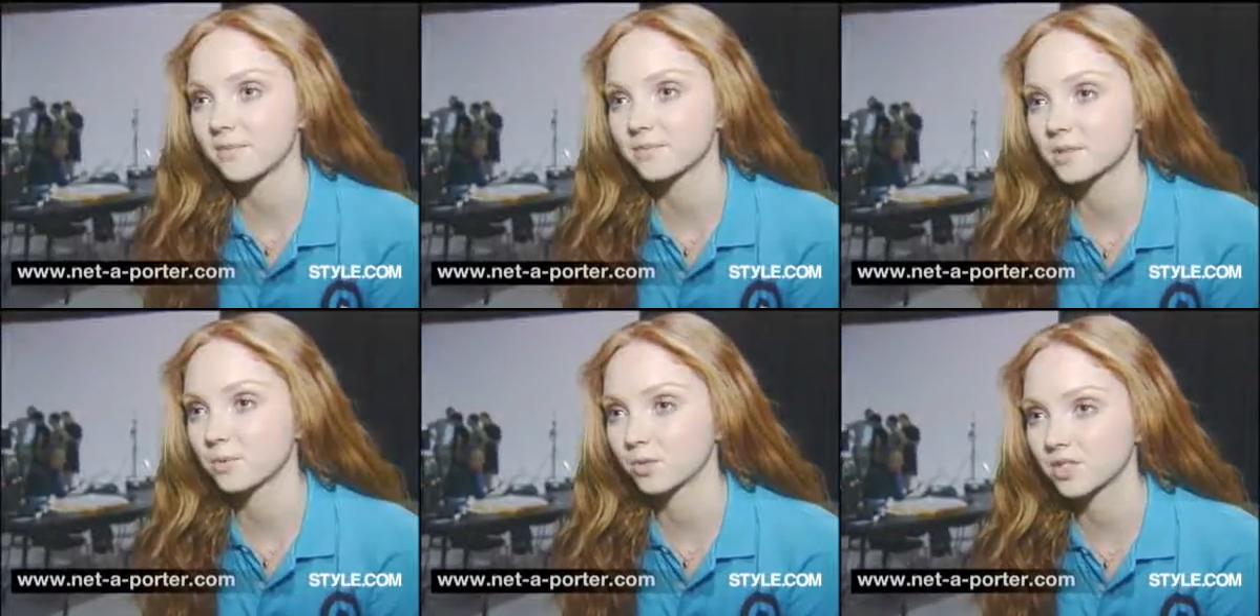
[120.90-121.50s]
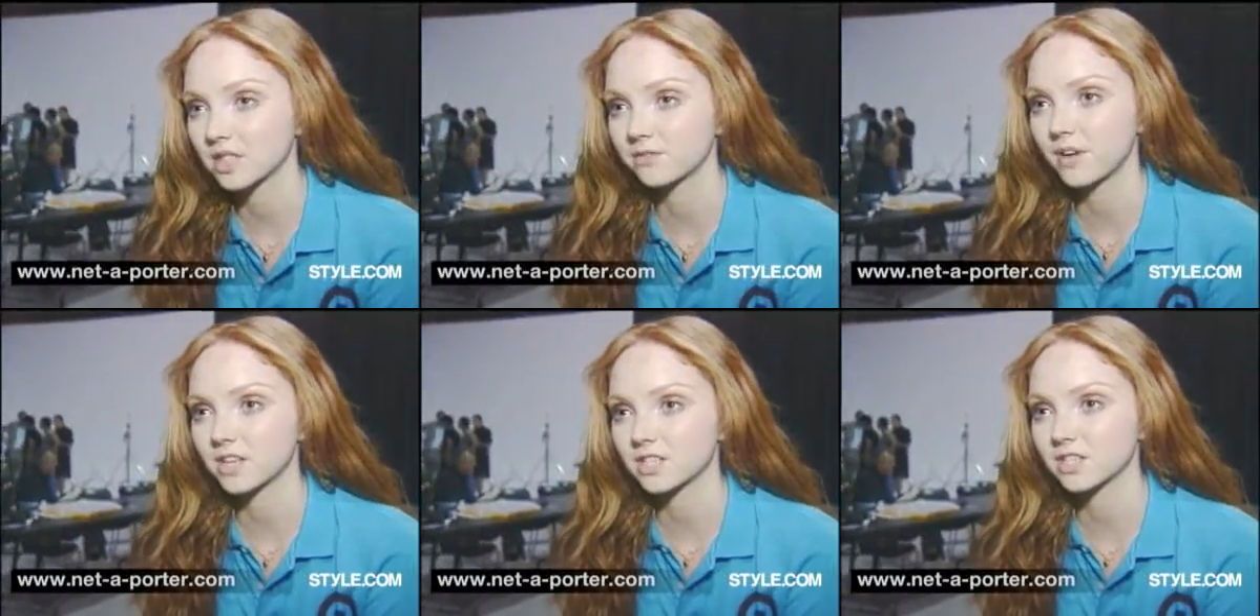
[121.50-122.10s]
um, supporting
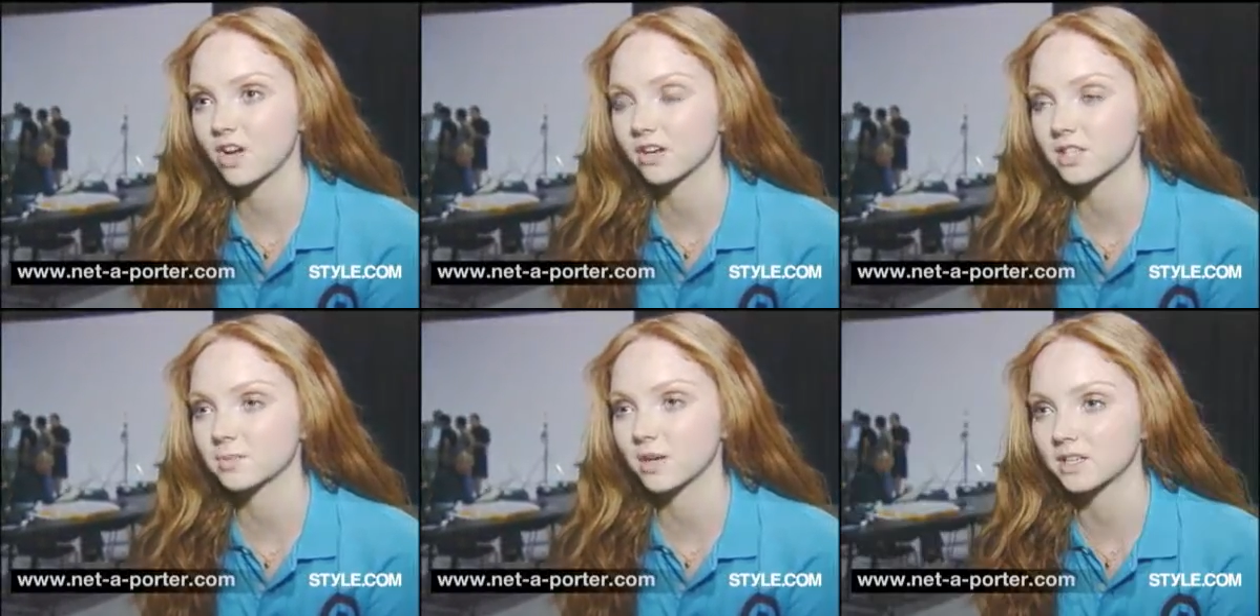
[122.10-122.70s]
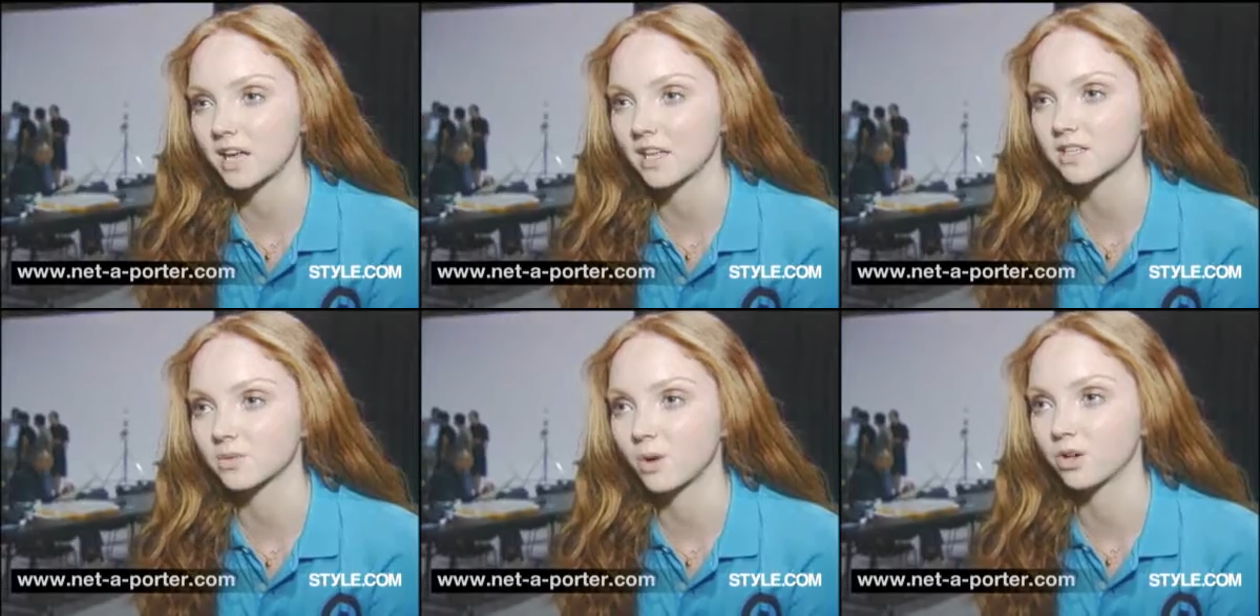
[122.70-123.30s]
Fashion Targets Breast
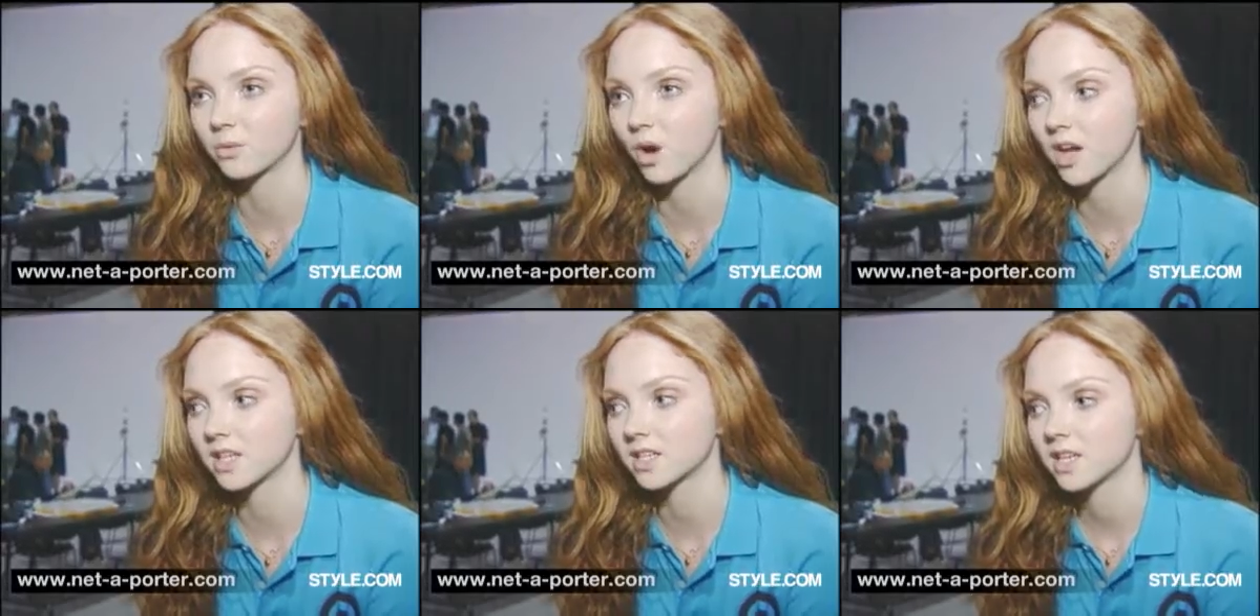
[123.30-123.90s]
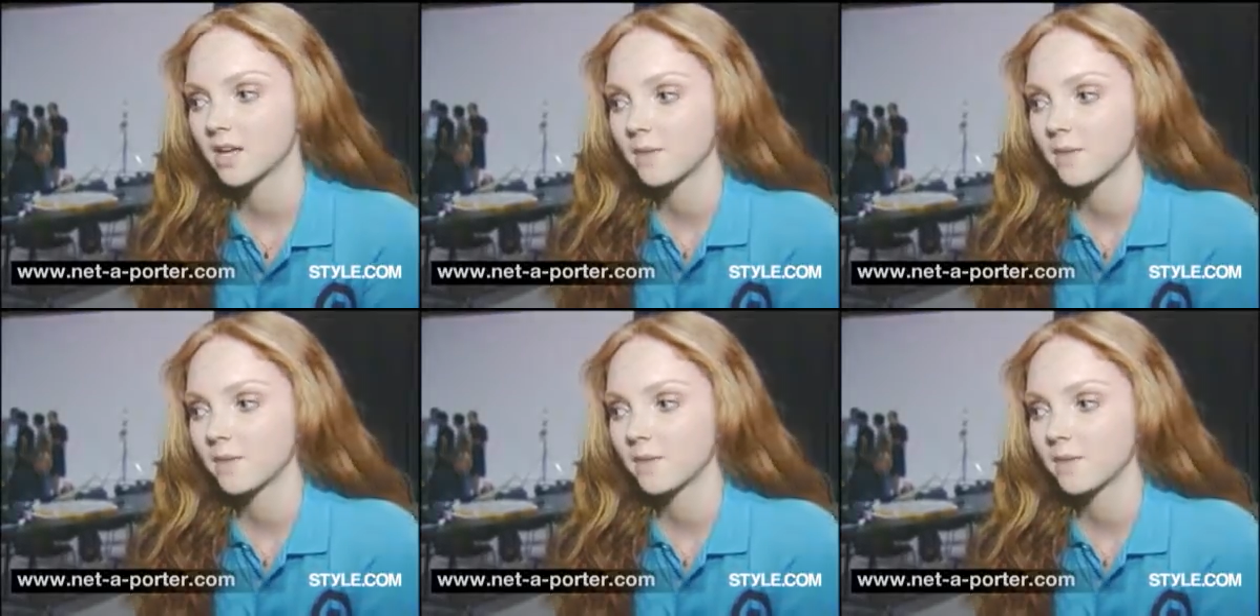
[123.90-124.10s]
Cancer Worldwide,